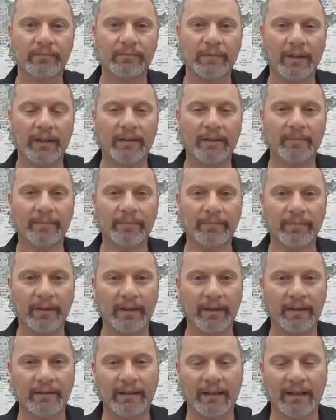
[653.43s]
Yeah,
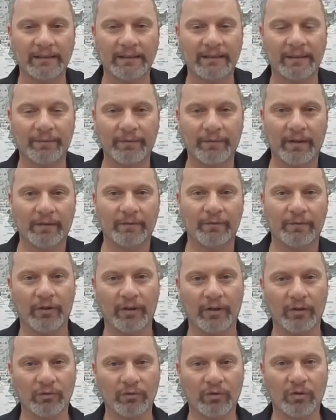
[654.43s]
yeah. No, it's a
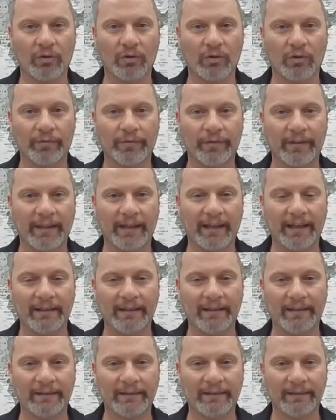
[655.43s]
very good call for
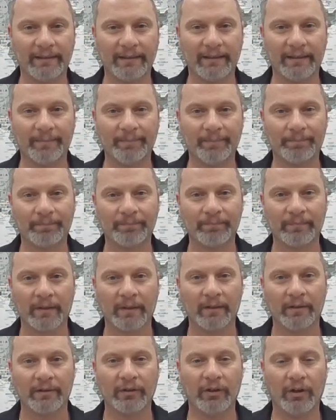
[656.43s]
that. And
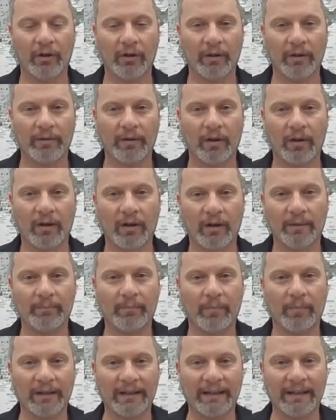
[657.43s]

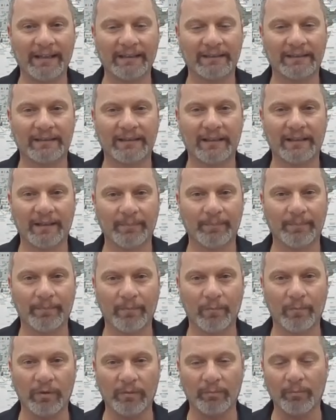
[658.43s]
I guess
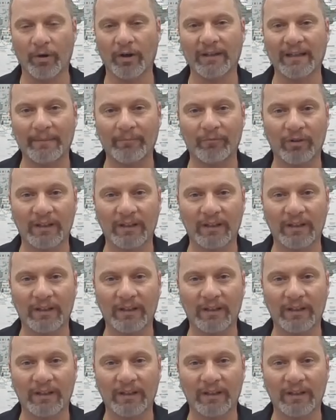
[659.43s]
with mine, they're